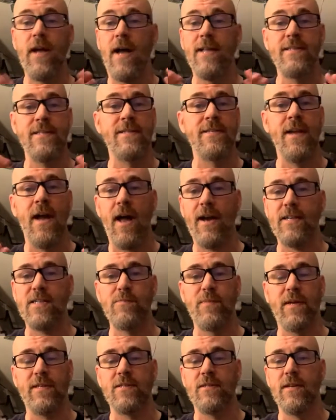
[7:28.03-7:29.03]
did not
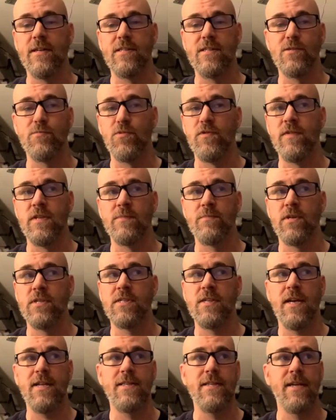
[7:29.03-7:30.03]
expect to like this movie as much as
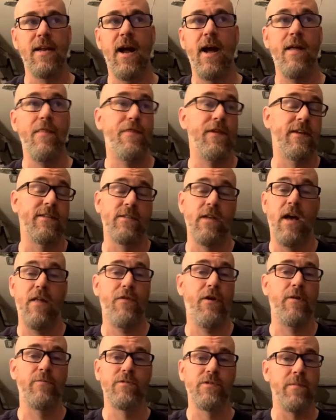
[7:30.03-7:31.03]
I did. I
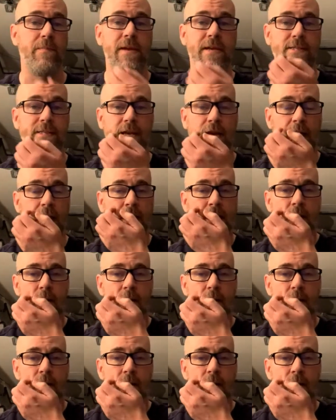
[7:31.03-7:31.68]
thought it was amazing.